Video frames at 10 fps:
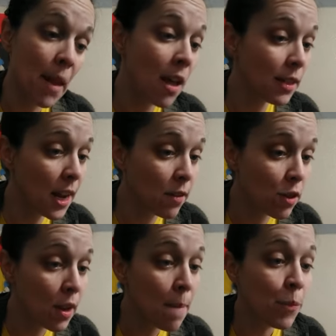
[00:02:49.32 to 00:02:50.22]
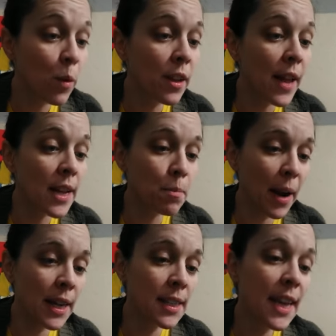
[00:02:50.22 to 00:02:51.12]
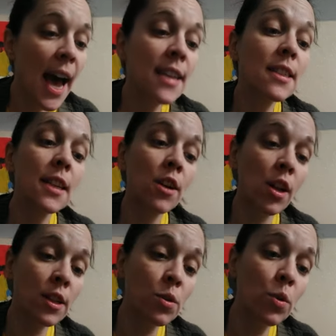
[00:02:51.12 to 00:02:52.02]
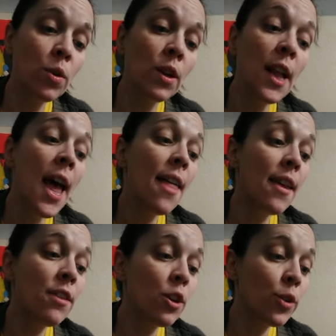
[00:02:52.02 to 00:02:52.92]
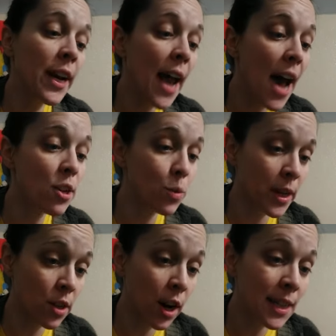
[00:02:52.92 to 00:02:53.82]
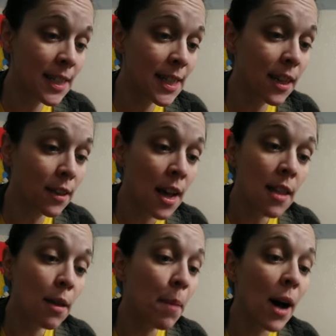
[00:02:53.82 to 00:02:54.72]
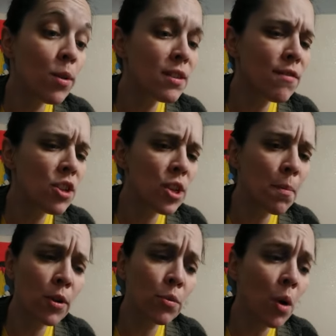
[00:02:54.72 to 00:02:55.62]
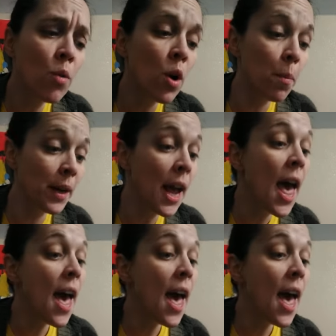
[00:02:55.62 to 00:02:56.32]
At length, when the last pine is cast, and all is cool, then the great hatchways are unsealed, the bowels of the ship are thrown open,